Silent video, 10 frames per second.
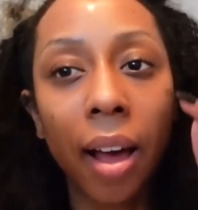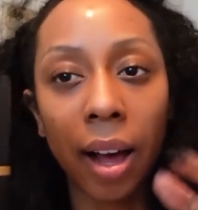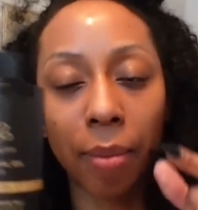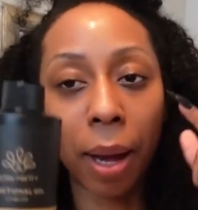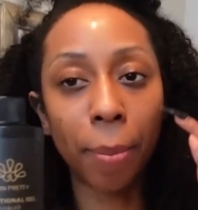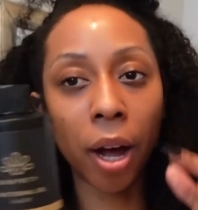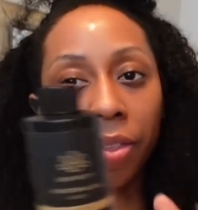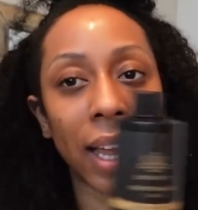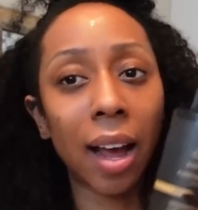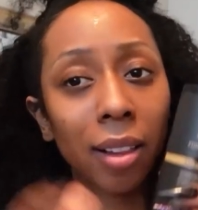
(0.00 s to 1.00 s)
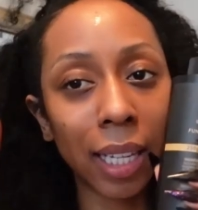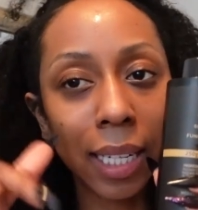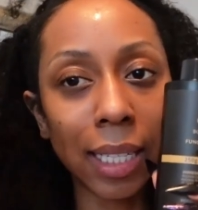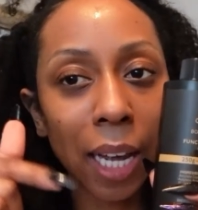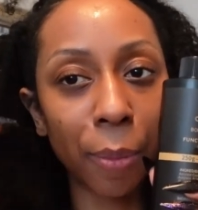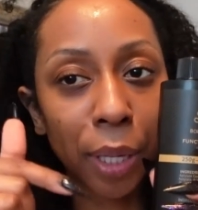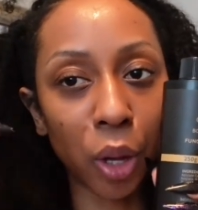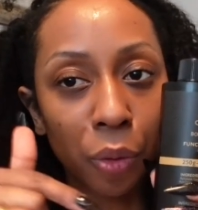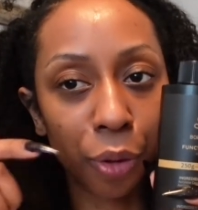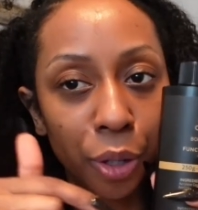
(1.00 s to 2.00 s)
Um, I bought that. I'll link it down
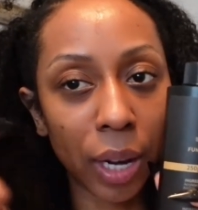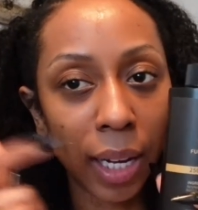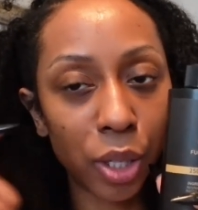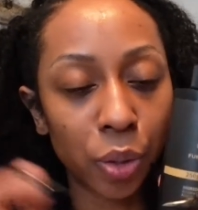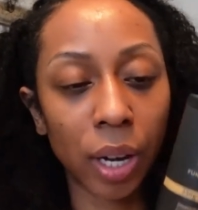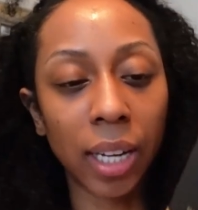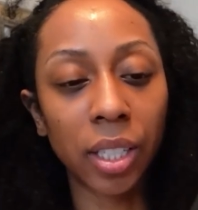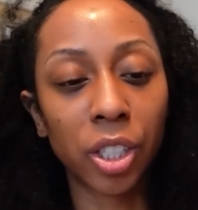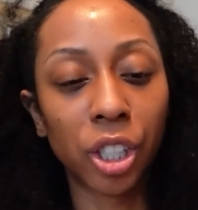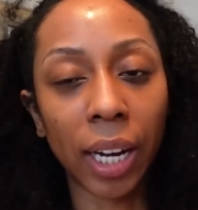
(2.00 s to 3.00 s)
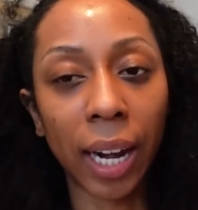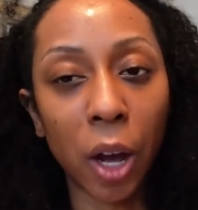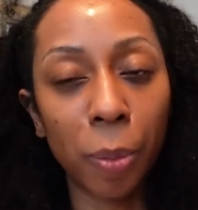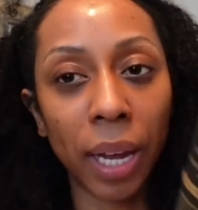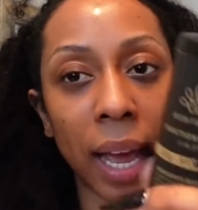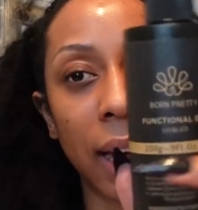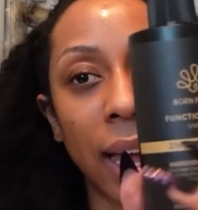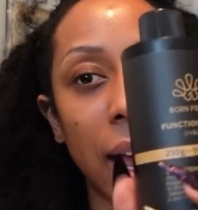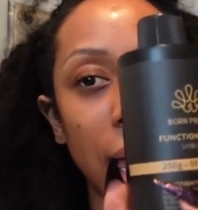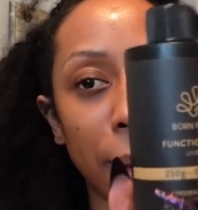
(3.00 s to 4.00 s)
below for you guys so you guys can check it out. But yeah,
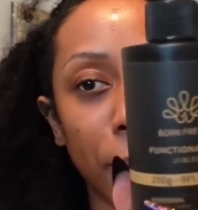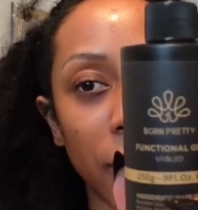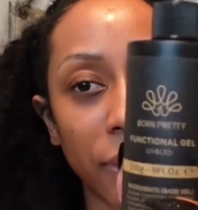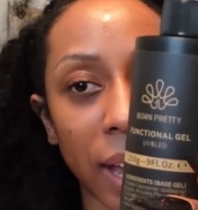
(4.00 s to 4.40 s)
I bought